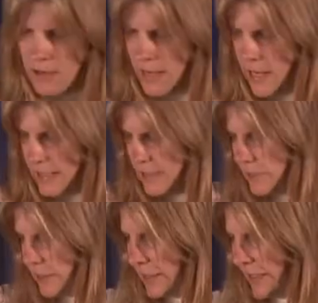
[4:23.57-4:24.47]
And
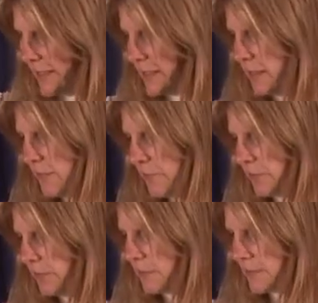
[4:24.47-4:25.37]
if you like, for a
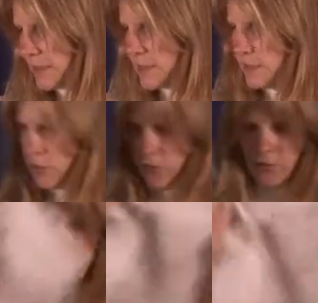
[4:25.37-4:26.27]
little bit of
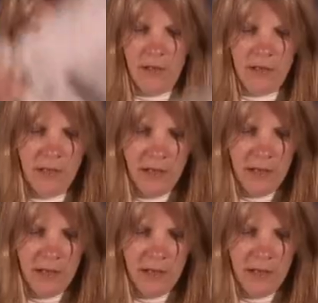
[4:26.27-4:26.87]
snow, you could put